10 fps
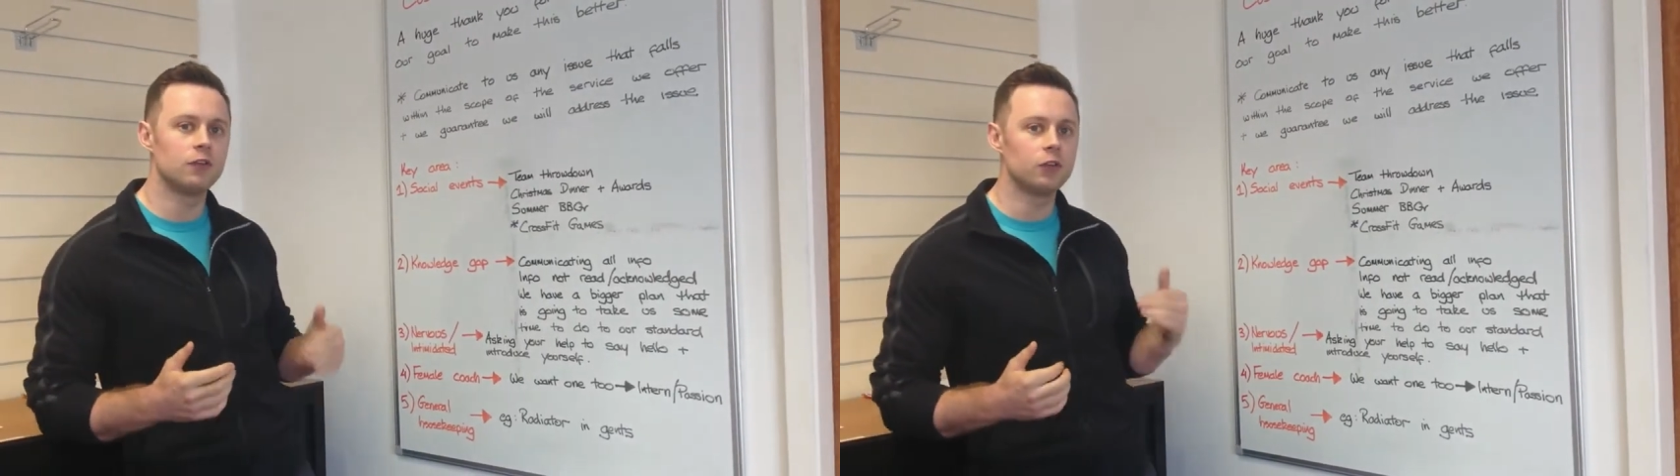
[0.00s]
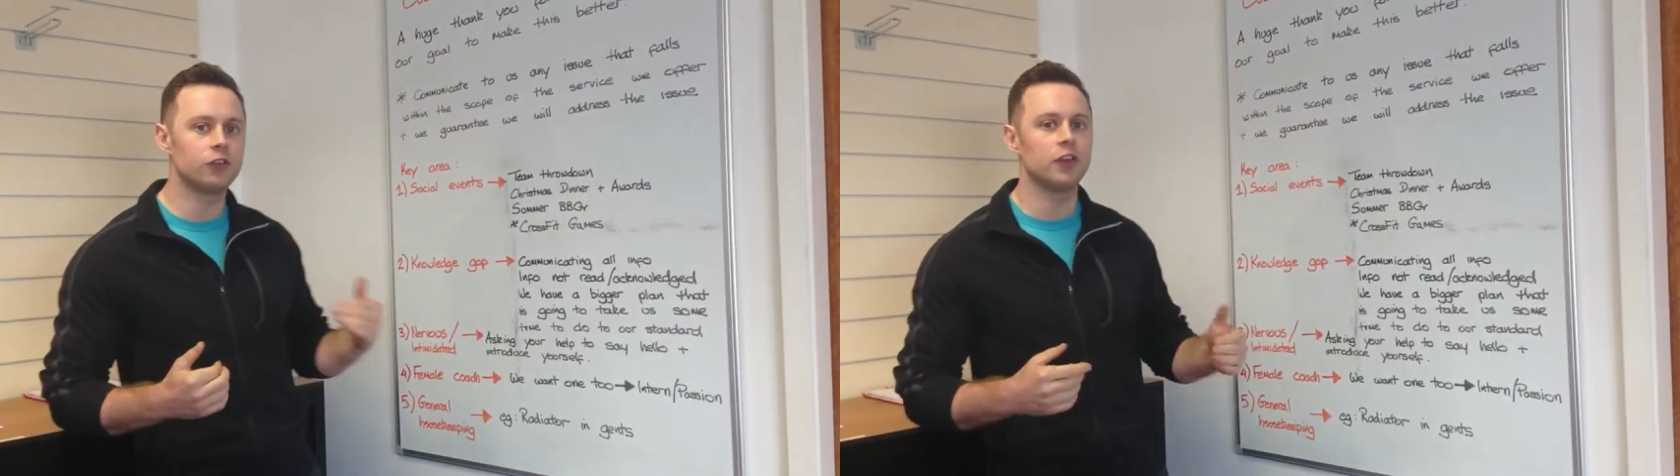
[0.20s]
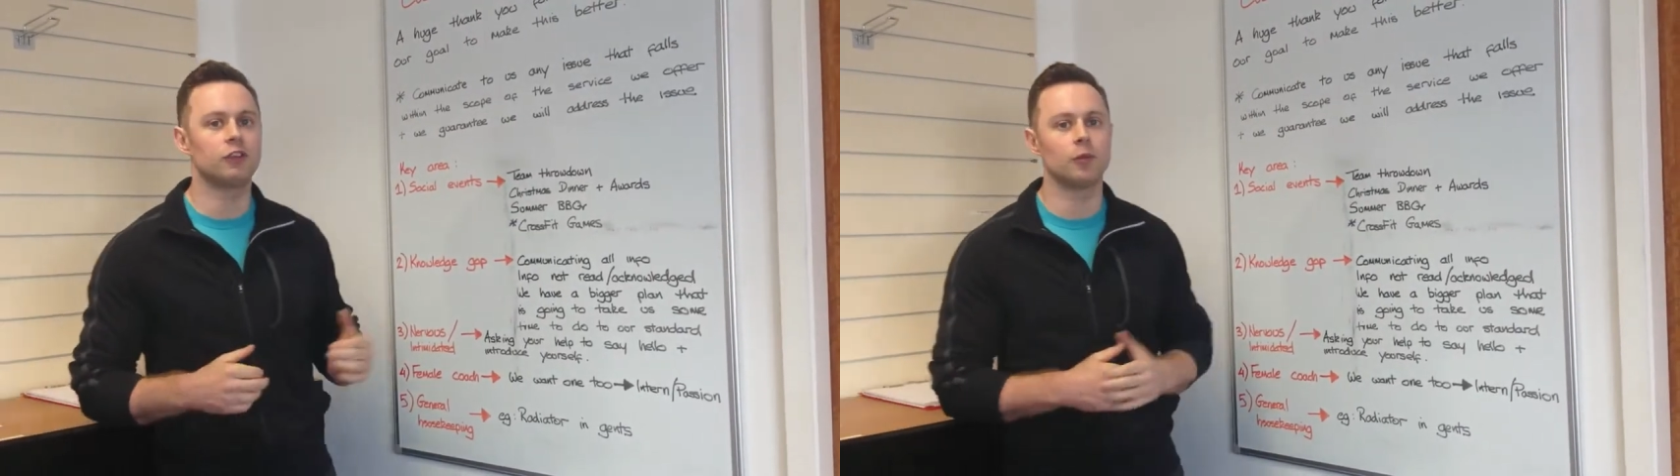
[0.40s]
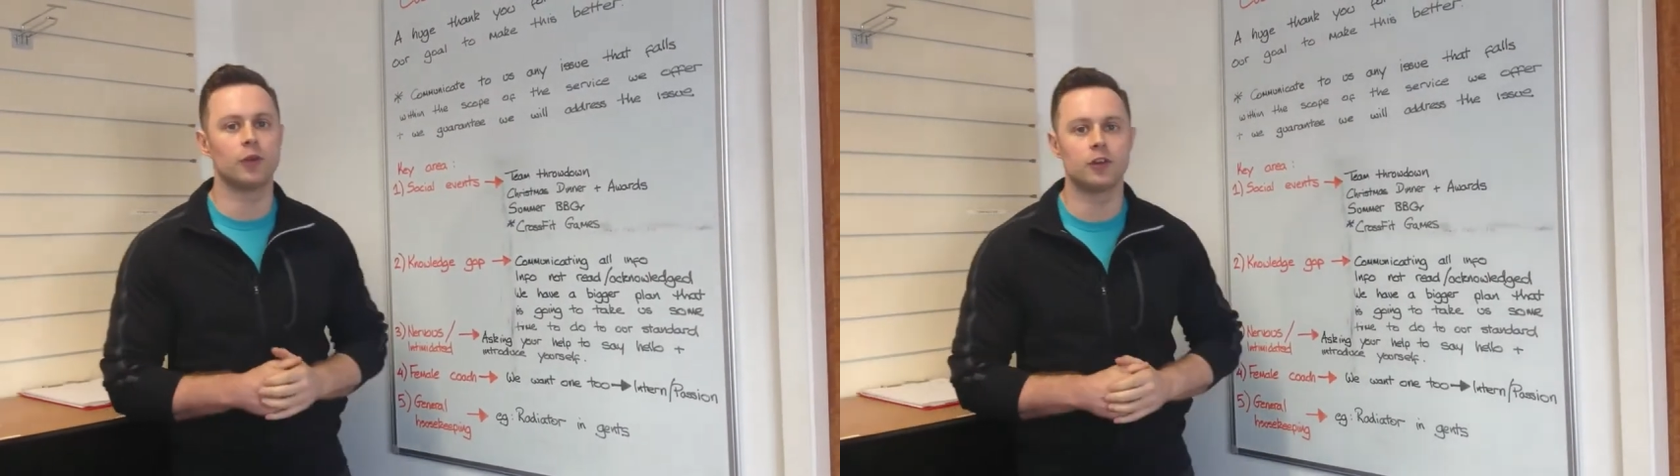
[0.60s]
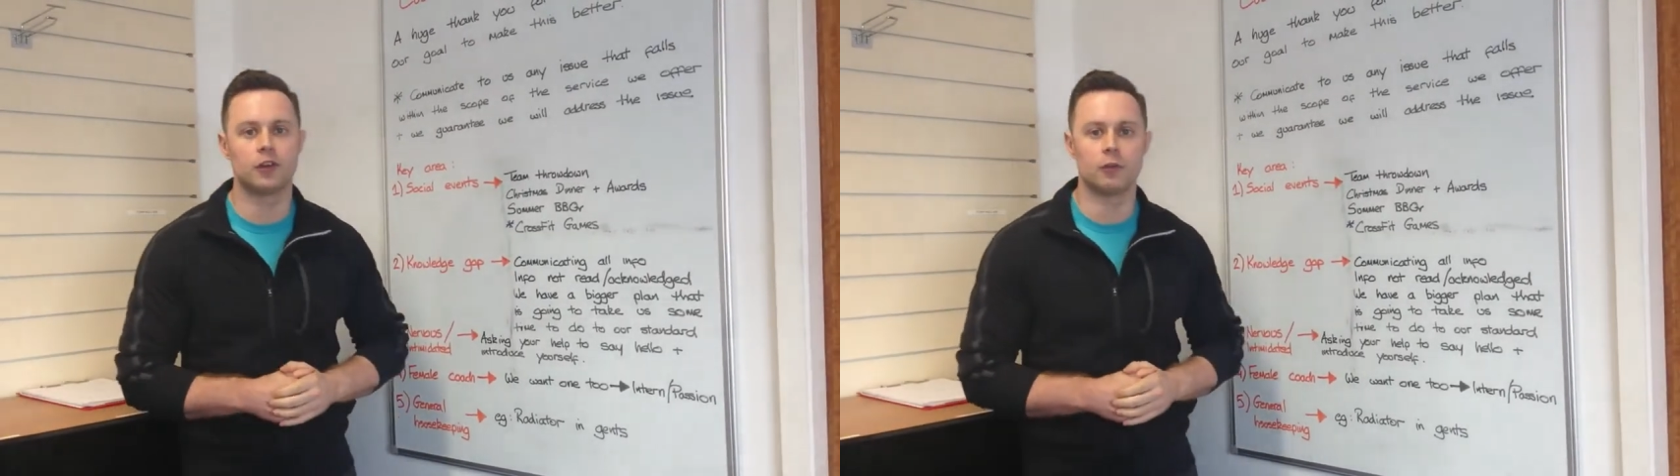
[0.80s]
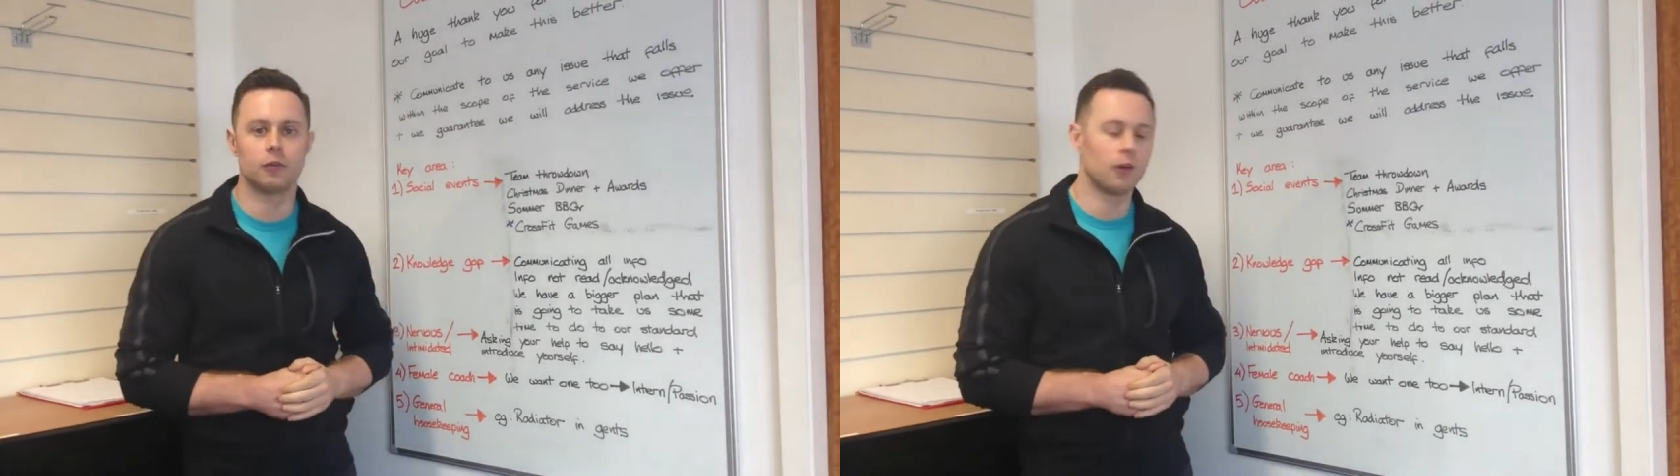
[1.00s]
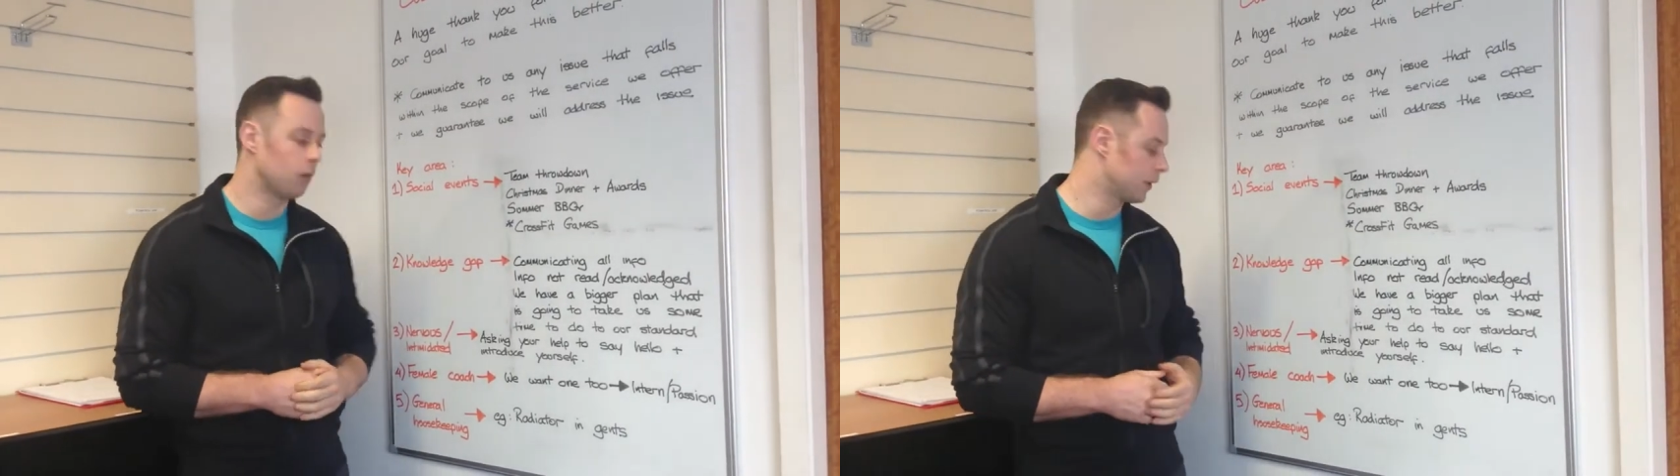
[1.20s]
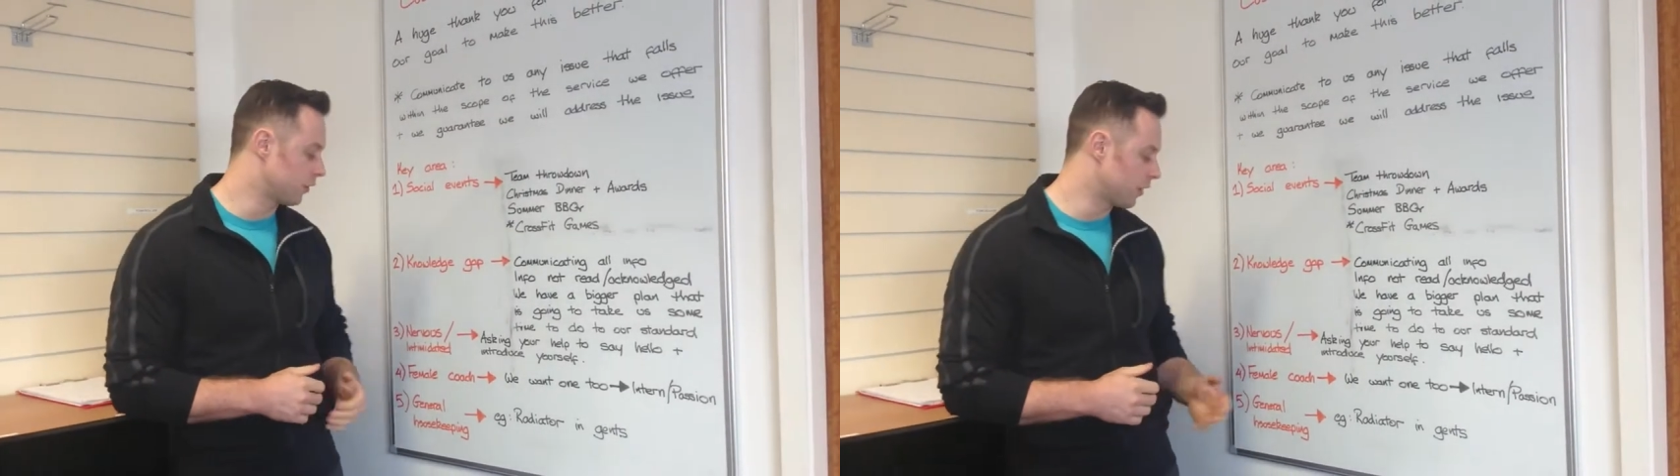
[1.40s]
if you see someone you don't
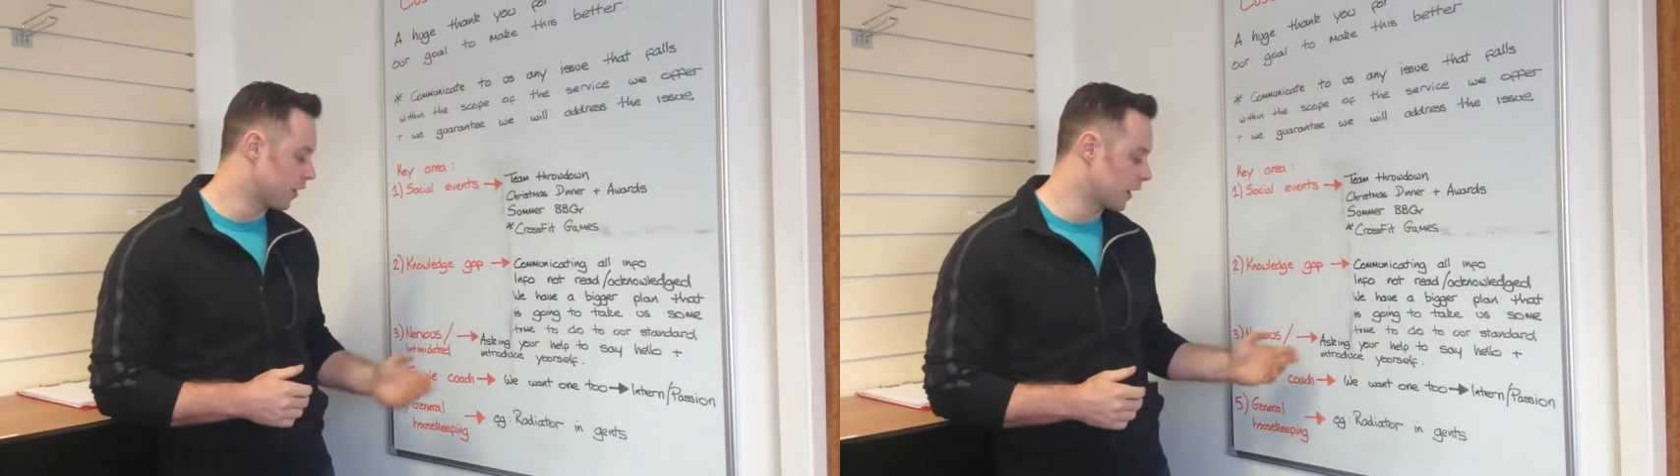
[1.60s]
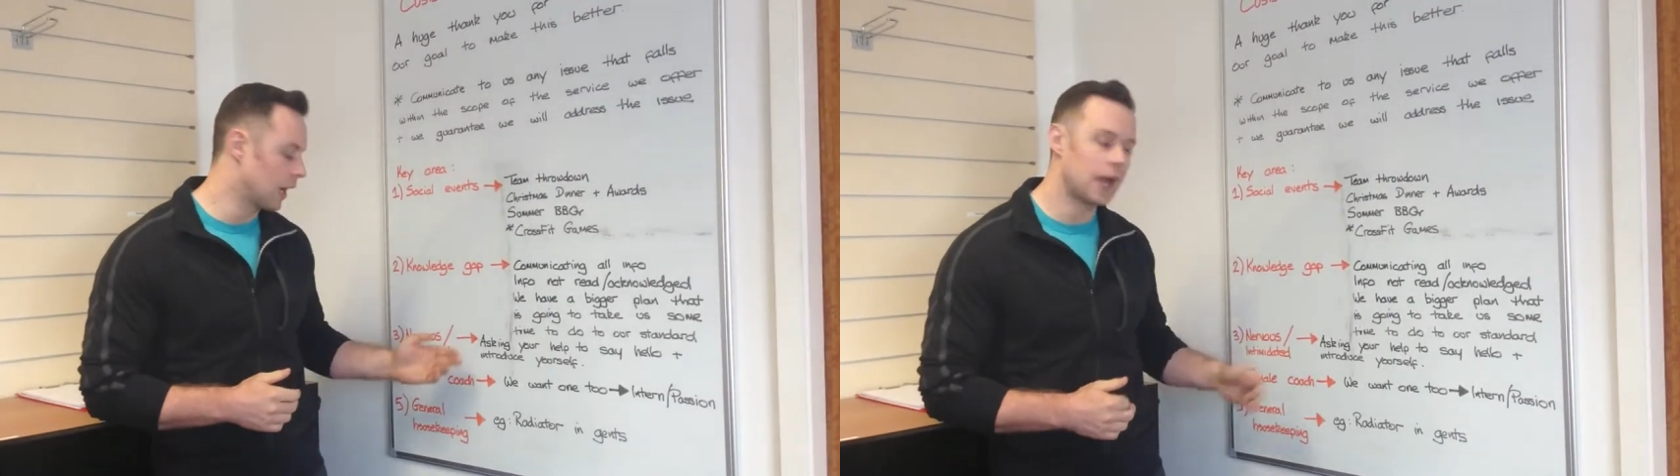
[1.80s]
know at the start of